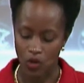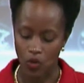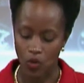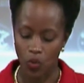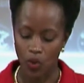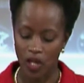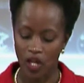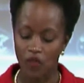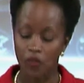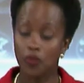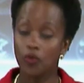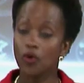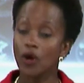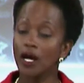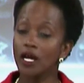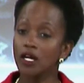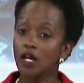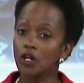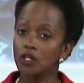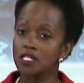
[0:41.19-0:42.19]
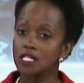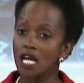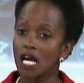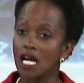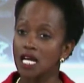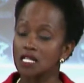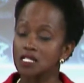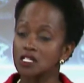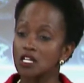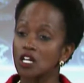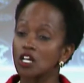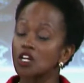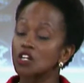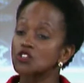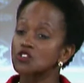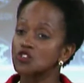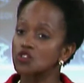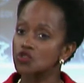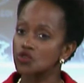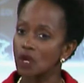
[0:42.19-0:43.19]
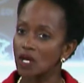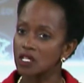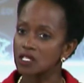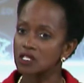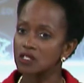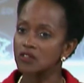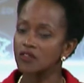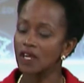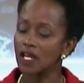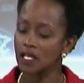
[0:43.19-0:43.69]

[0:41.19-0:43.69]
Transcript: we have prioritized constructive